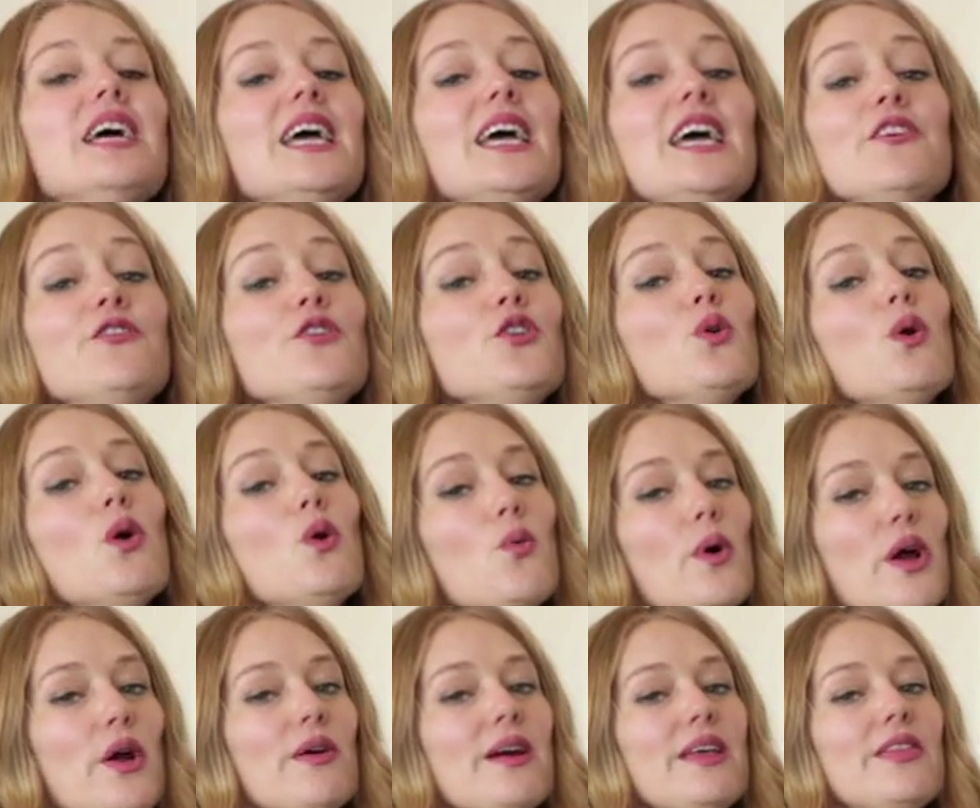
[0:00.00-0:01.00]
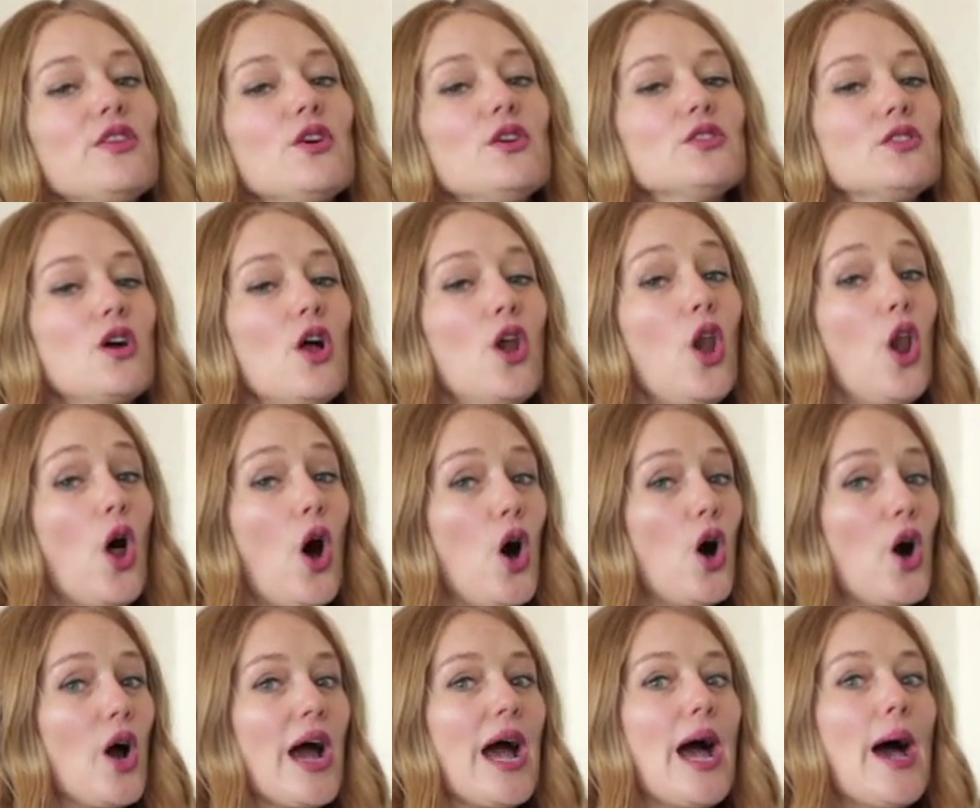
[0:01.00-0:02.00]
If you are wearing those
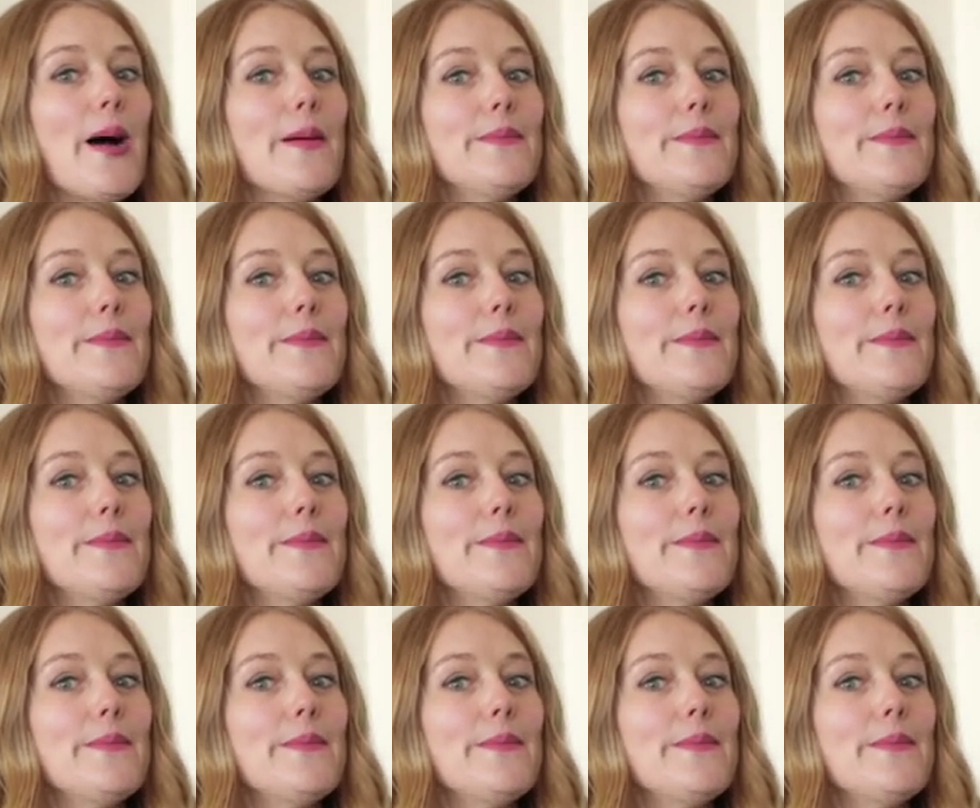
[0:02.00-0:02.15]
long,